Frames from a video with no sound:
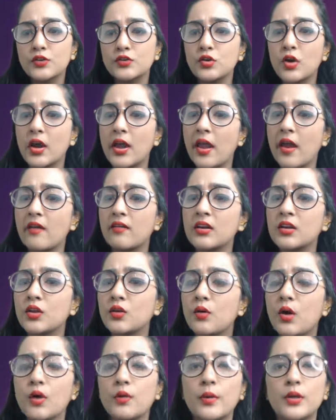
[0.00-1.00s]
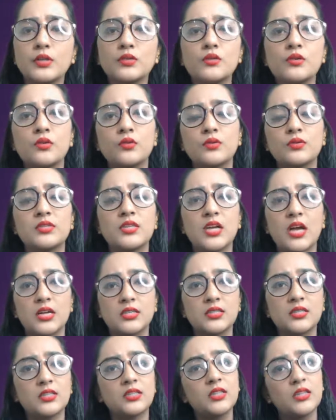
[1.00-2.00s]
So herein you are going to use the
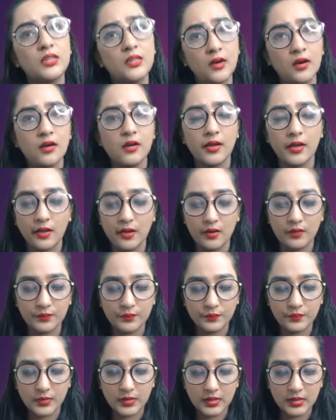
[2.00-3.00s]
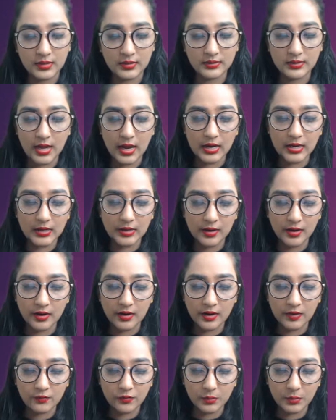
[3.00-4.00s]
article the here. Is that clear,
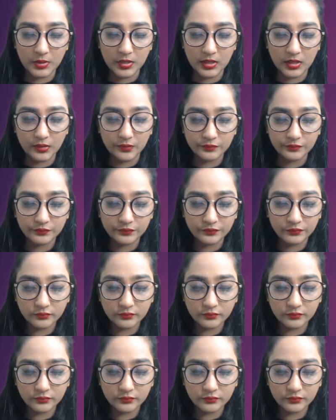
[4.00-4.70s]
everybody?